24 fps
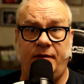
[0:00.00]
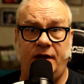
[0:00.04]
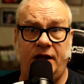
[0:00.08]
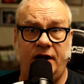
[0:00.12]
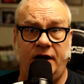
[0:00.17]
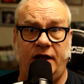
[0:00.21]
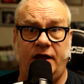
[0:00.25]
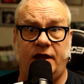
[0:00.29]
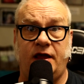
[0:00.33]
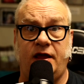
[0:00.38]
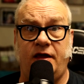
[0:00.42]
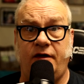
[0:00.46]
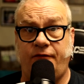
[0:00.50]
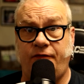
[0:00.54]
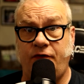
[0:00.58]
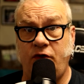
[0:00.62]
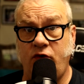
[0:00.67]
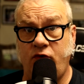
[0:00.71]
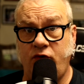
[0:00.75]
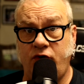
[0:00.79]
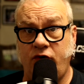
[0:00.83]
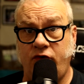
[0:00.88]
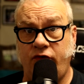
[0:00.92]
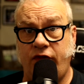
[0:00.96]
Meaning, if
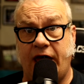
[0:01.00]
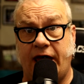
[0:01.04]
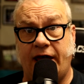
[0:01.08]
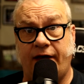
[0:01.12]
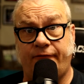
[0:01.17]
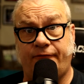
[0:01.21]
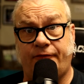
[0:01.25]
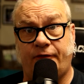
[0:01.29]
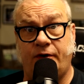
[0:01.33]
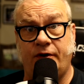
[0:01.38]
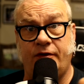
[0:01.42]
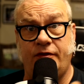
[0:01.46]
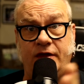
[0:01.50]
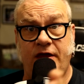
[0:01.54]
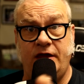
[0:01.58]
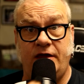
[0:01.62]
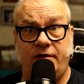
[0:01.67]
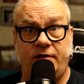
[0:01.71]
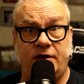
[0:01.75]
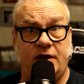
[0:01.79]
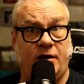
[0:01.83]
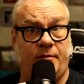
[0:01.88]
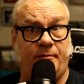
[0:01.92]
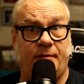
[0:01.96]
you do that for
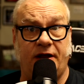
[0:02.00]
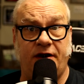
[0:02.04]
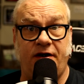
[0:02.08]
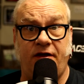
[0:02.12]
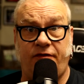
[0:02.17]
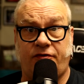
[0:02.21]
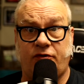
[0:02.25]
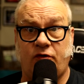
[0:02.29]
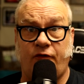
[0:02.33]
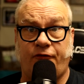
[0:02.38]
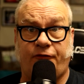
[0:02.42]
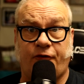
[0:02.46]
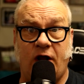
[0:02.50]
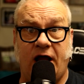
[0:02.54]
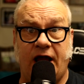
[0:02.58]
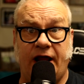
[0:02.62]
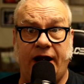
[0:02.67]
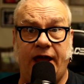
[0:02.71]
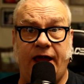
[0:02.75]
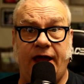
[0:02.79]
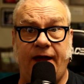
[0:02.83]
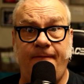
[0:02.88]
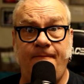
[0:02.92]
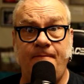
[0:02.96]
the, you know, Monday through
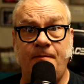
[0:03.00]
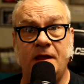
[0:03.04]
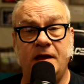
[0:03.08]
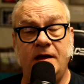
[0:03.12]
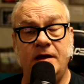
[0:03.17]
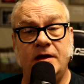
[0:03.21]
Friday,